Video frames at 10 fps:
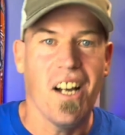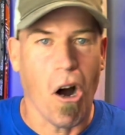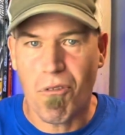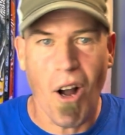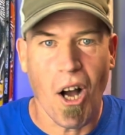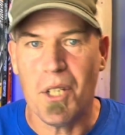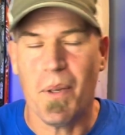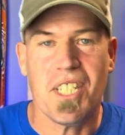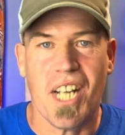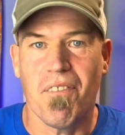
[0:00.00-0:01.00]
I'll ride
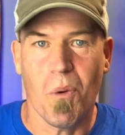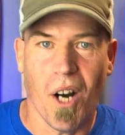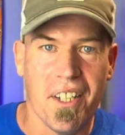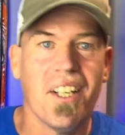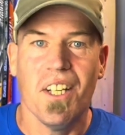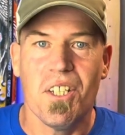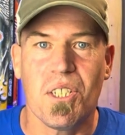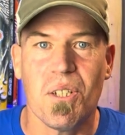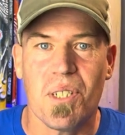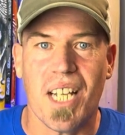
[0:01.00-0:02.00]
whichever one
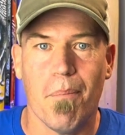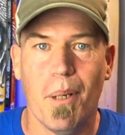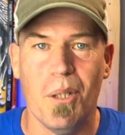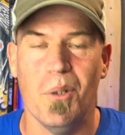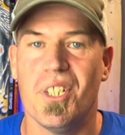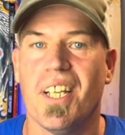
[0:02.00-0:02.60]
suits that mood.